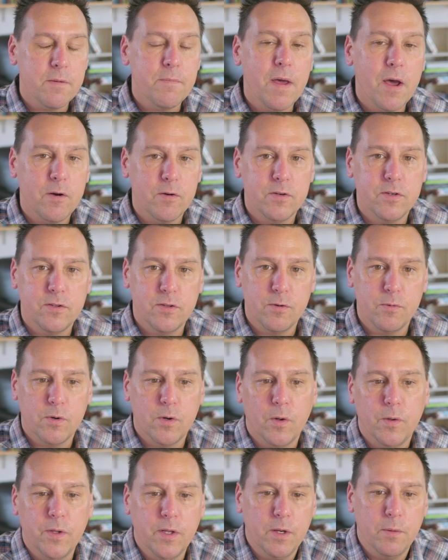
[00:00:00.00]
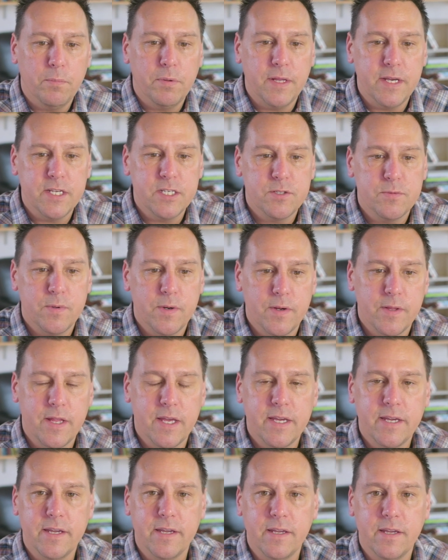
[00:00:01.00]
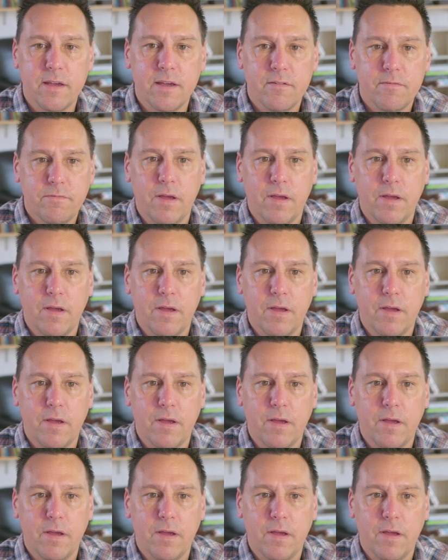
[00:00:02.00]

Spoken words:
out into the world in a place where they can get